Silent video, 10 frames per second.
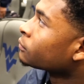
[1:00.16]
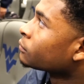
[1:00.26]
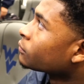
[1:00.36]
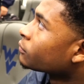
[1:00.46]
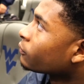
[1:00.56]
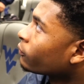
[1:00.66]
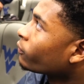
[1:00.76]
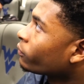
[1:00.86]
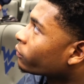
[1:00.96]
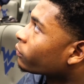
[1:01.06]
guys getting hit,
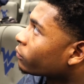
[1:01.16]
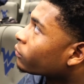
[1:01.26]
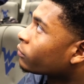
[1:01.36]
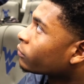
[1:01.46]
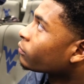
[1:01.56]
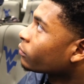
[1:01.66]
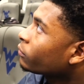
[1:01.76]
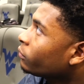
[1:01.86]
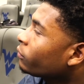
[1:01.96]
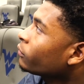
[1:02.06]
not being
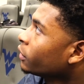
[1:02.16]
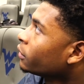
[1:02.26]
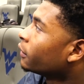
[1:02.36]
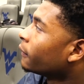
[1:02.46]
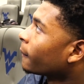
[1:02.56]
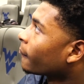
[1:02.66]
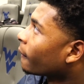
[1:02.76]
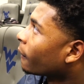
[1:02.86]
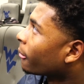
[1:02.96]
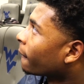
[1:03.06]
denied. Was that an
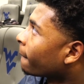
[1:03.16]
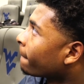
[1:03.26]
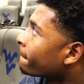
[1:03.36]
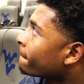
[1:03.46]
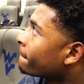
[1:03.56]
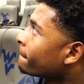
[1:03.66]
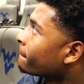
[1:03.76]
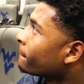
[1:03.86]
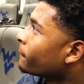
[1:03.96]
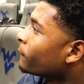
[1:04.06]
emphasis in practice?